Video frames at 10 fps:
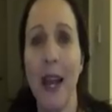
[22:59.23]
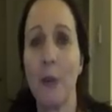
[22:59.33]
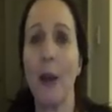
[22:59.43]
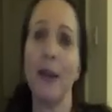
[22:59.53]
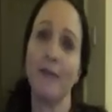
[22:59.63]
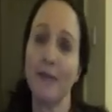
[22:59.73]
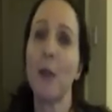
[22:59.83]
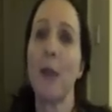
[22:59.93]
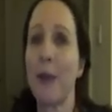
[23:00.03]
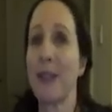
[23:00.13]
Well,
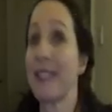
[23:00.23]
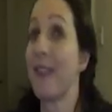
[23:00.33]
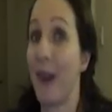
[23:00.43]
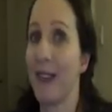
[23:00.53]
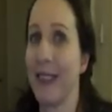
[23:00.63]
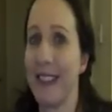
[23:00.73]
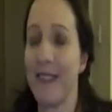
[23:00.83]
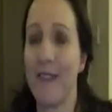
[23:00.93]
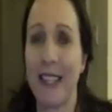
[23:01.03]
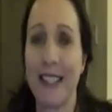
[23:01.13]
you'll be able to start
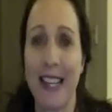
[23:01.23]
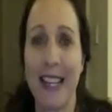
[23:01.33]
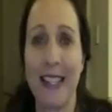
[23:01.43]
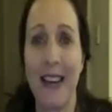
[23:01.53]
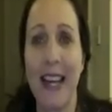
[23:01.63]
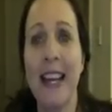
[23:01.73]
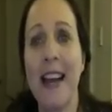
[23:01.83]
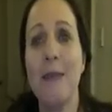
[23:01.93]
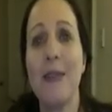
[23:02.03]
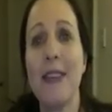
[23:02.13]
writing fiction anyway,
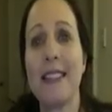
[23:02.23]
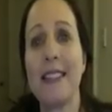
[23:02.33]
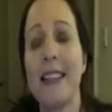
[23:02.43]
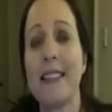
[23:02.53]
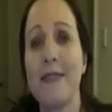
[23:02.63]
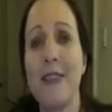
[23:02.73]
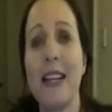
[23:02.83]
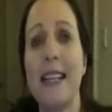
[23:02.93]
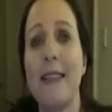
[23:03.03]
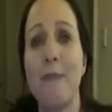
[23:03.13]
but it's a
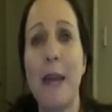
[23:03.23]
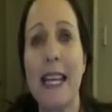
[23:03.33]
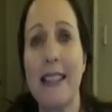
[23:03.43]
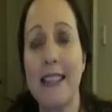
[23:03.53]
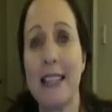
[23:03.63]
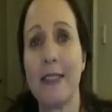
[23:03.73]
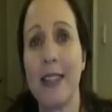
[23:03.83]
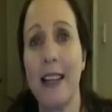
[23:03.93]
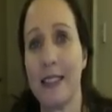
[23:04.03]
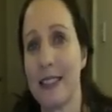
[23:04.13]
really big deal
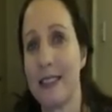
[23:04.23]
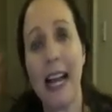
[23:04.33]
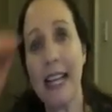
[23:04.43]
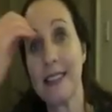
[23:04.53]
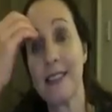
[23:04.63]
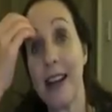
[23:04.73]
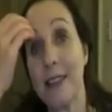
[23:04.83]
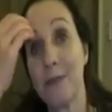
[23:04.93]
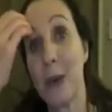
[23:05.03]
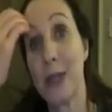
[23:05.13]
to understand
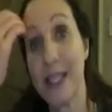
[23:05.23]
around point